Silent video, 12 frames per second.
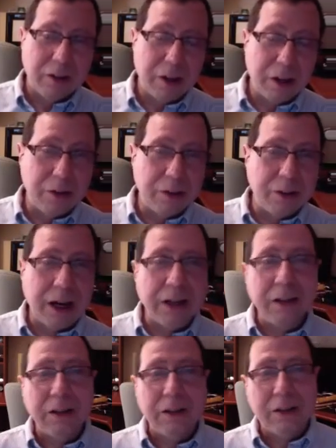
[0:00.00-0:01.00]
So I
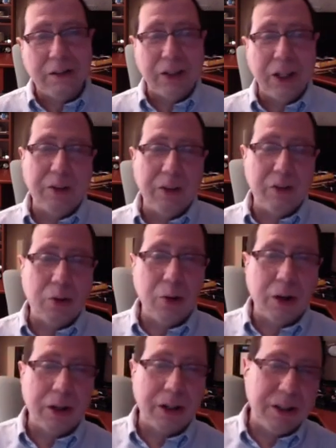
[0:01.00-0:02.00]
can share a
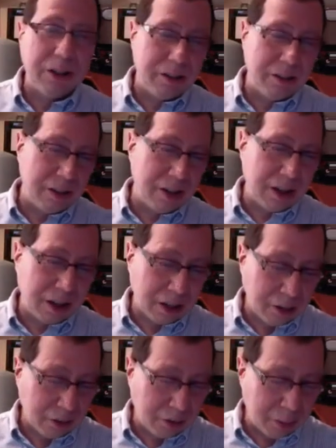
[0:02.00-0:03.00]
story
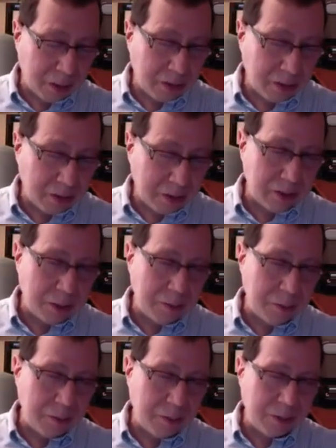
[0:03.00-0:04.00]
I heard from a
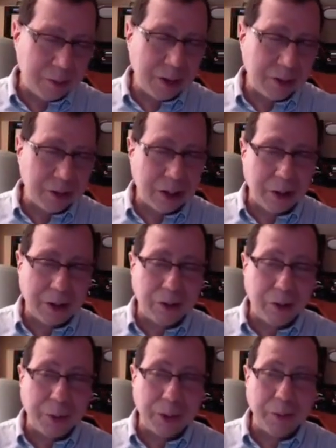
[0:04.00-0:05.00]
salesman some years ago at a
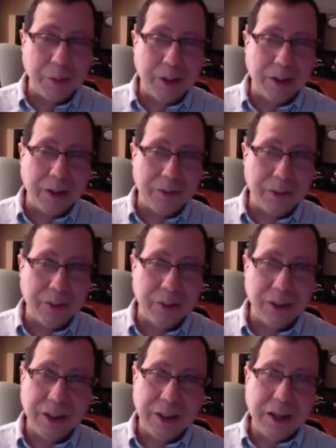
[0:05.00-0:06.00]
supercomputing
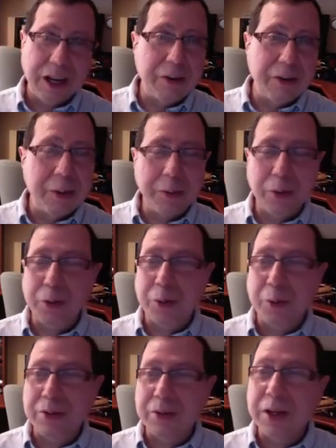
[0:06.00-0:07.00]
conference. I don't remember who
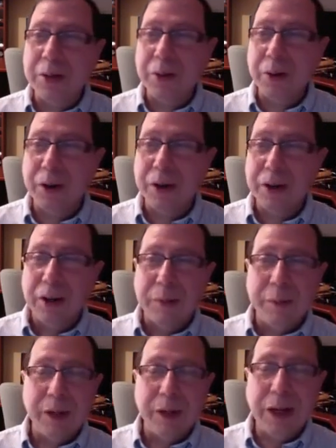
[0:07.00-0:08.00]
it was anymore,
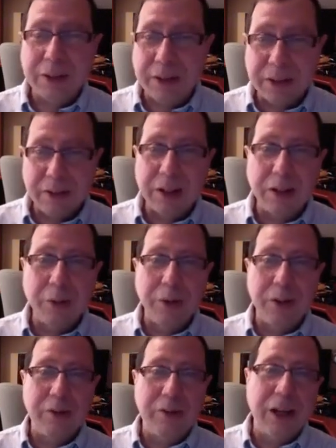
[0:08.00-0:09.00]
but I was having dinner
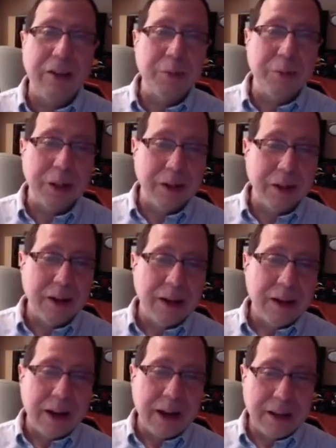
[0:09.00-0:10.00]
with a salesman,
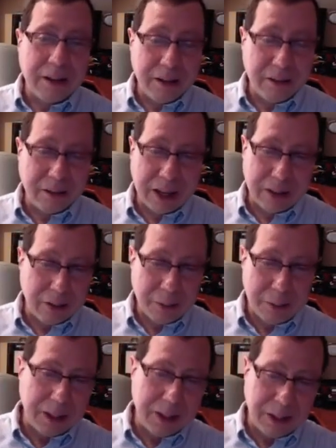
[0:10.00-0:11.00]
and he said
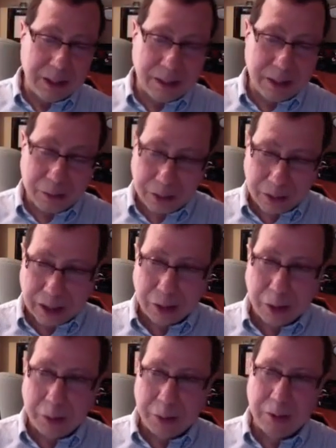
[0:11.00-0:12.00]
to me, and I
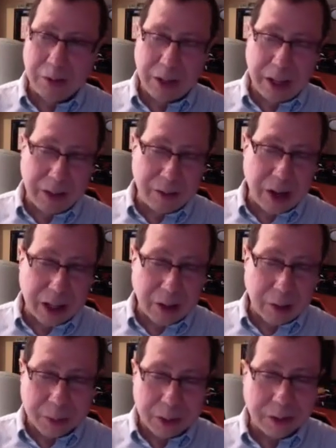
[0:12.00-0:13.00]
thought it was kind of an
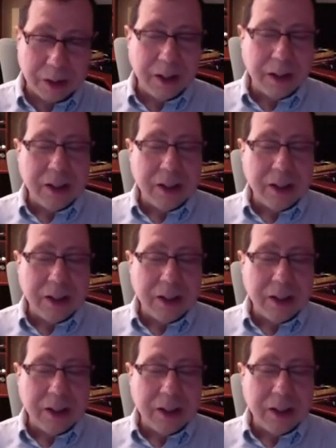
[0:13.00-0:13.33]
eye-opener.